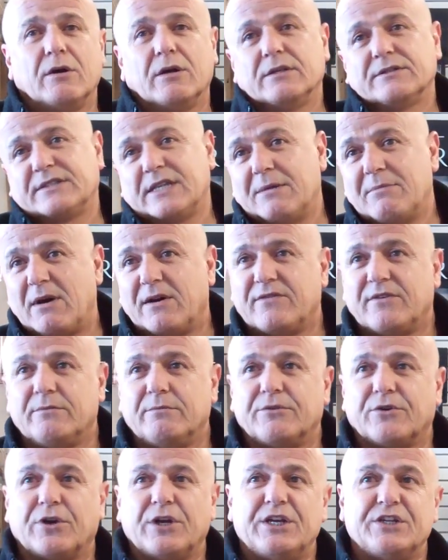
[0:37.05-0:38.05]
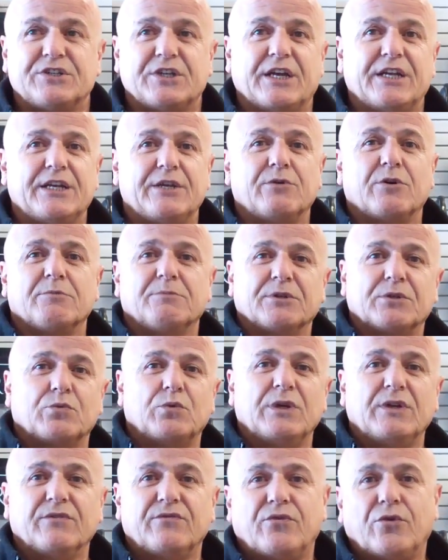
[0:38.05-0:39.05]
Some of them range anywhere
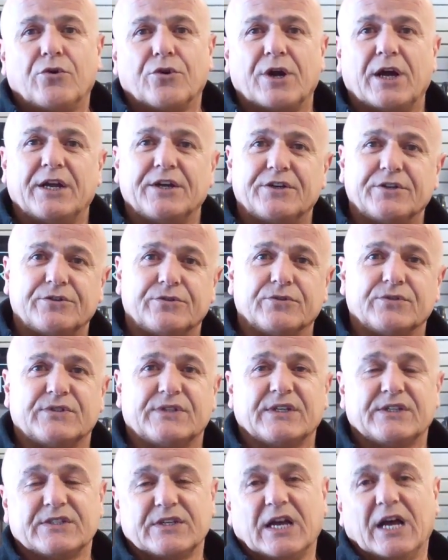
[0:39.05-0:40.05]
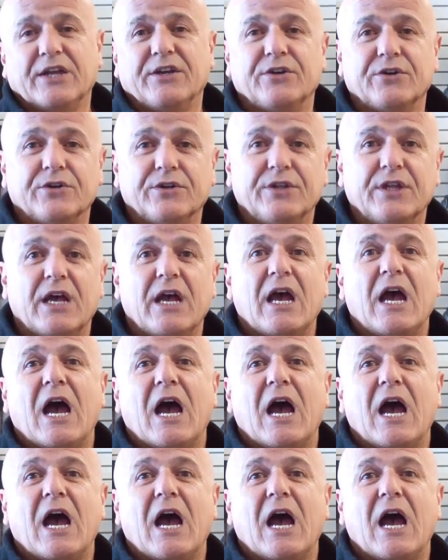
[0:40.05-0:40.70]
between 400 to 600.